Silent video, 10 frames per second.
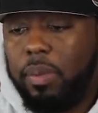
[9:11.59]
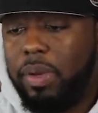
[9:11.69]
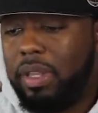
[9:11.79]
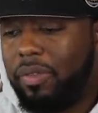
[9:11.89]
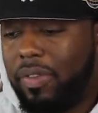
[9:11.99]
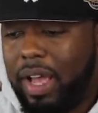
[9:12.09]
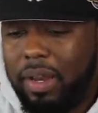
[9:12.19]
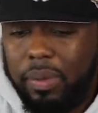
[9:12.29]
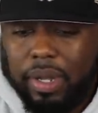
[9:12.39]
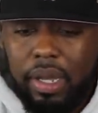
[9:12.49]
and with the
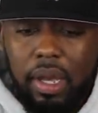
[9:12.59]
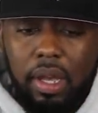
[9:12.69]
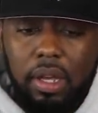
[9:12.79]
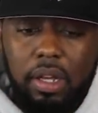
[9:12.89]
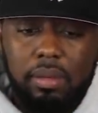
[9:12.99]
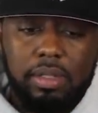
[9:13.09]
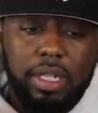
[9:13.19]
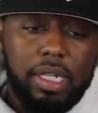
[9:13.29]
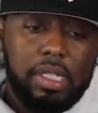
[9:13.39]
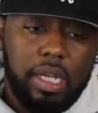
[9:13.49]
following comes
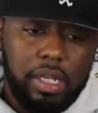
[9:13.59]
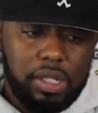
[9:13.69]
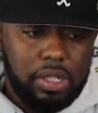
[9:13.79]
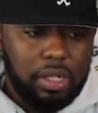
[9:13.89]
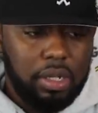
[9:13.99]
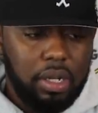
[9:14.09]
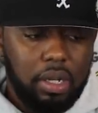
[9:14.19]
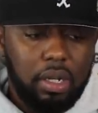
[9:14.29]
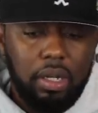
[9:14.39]
the attention,